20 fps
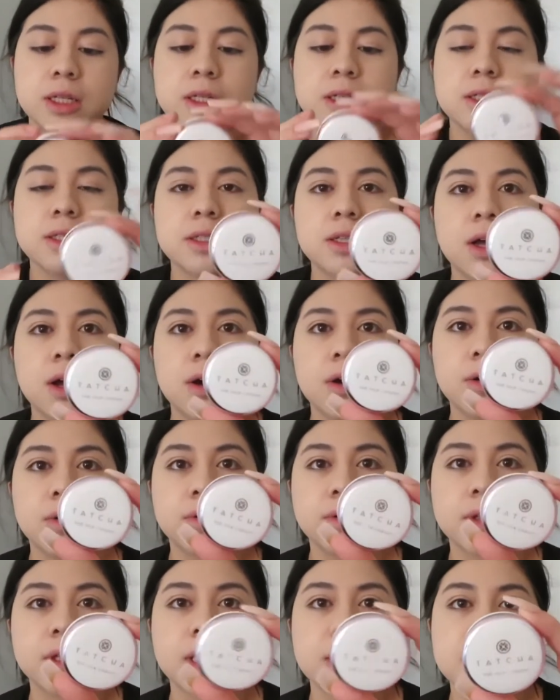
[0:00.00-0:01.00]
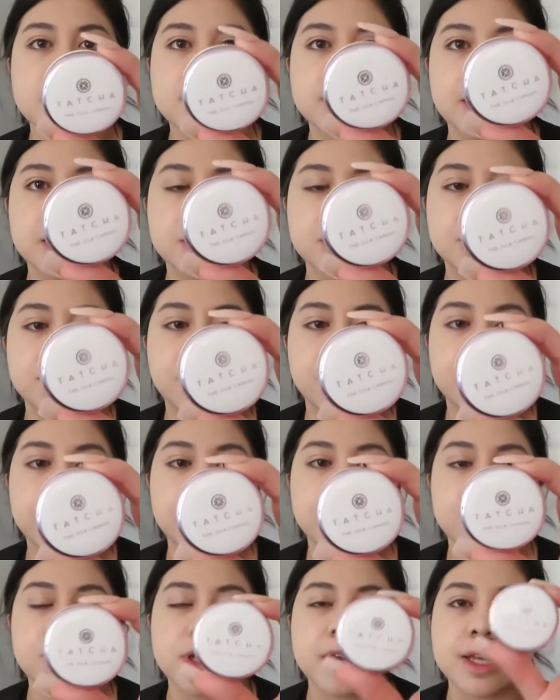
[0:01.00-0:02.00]
So this is actually very
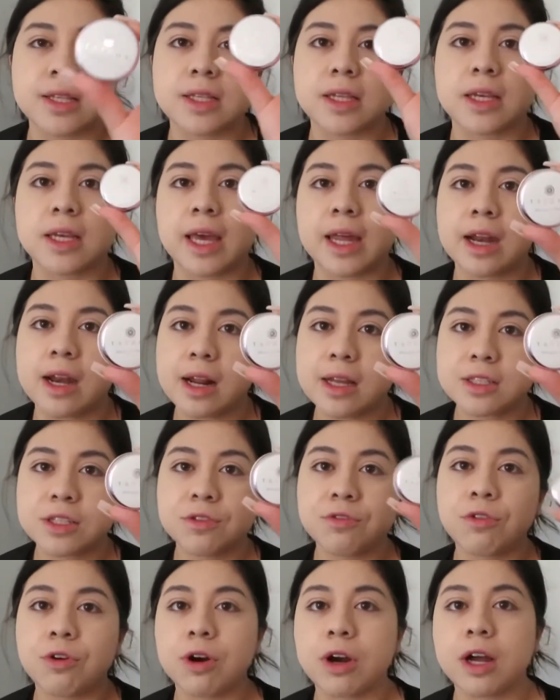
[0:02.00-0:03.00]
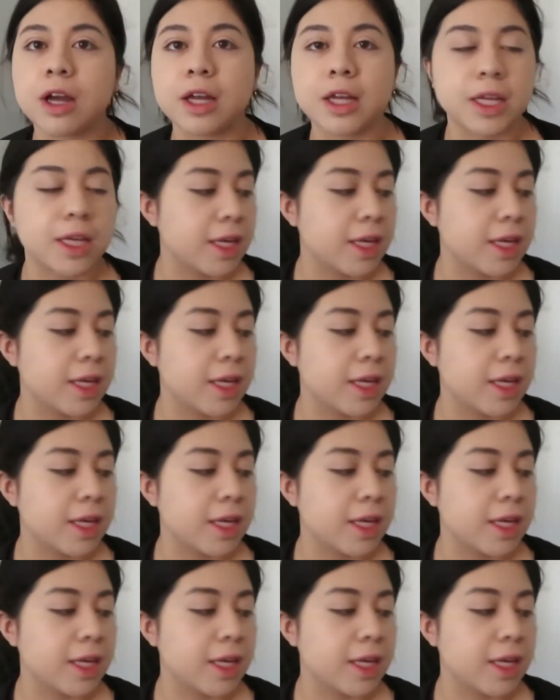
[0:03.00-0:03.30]
cute. You guys can get it at Sephora.